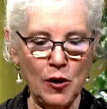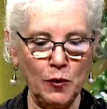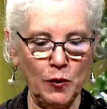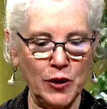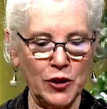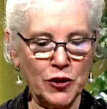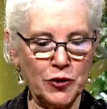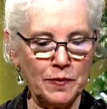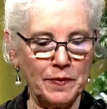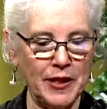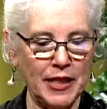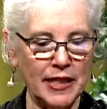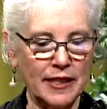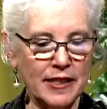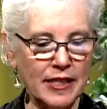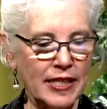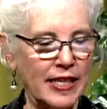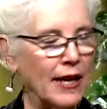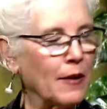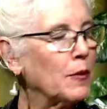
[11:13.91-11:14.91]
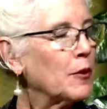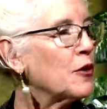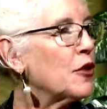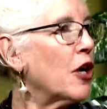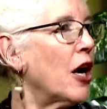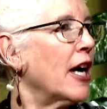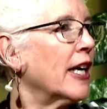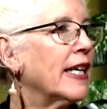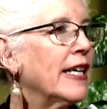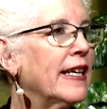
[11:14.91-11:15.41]
which means that we're
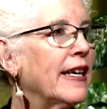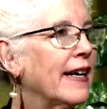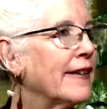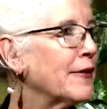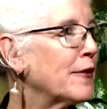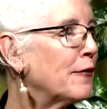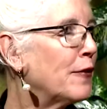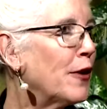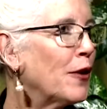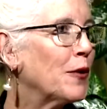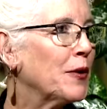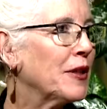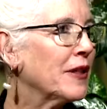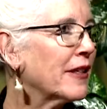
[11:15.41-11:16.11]
talking on the phone